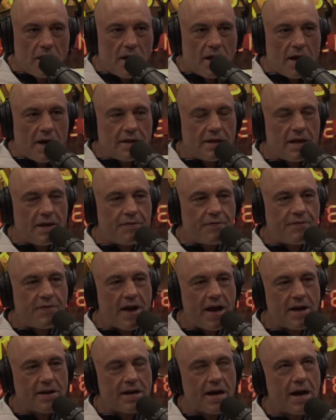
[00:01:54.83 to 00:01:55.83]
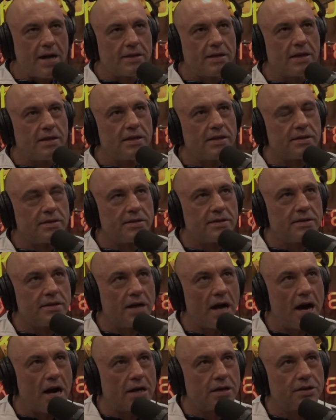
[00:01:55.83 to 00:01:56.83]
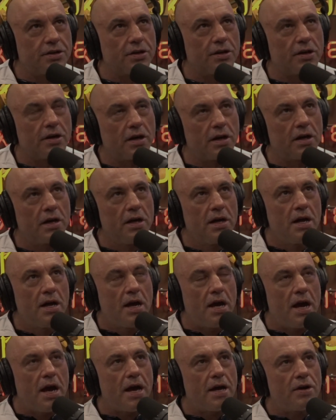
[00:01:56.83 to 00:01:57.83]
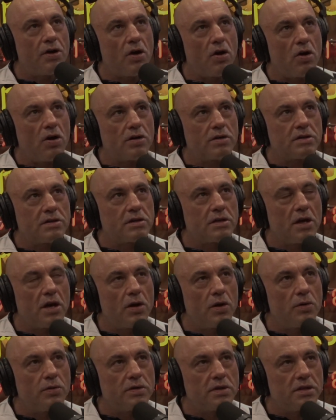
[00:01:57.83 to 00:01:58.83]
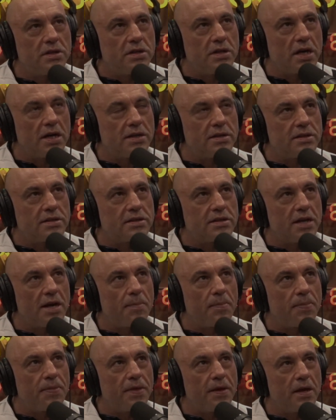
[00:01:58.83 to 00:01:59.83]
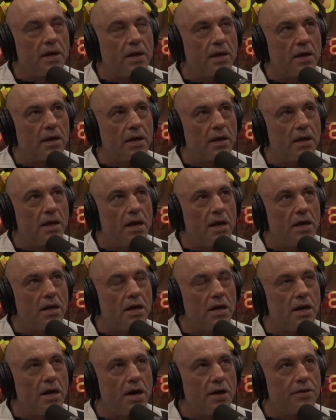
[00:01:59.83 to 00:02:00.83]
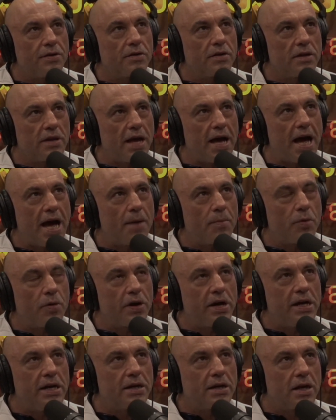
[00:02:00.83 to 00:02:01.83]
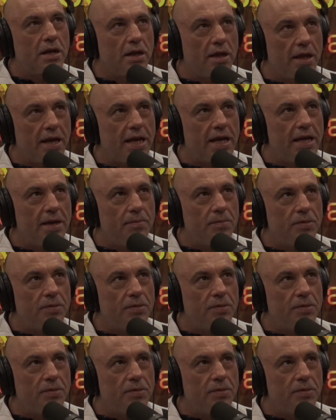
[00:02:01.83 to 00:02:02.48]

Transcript: And they had found out that this doctor had also done something in another lab where he had claimed